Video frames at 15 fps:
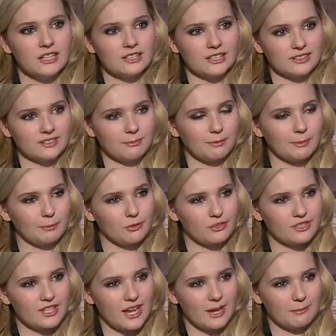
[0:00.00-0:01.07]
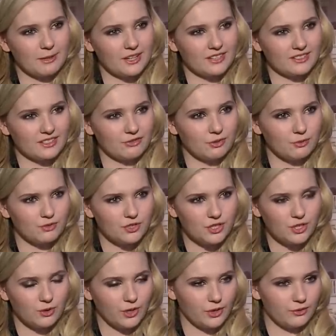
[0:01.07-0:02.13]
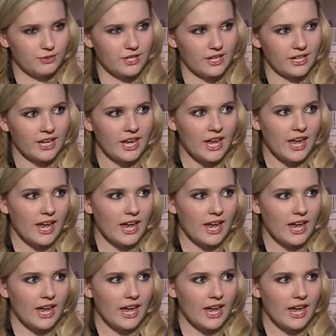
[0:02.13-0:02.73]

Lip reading: things that people say, because if you do and you take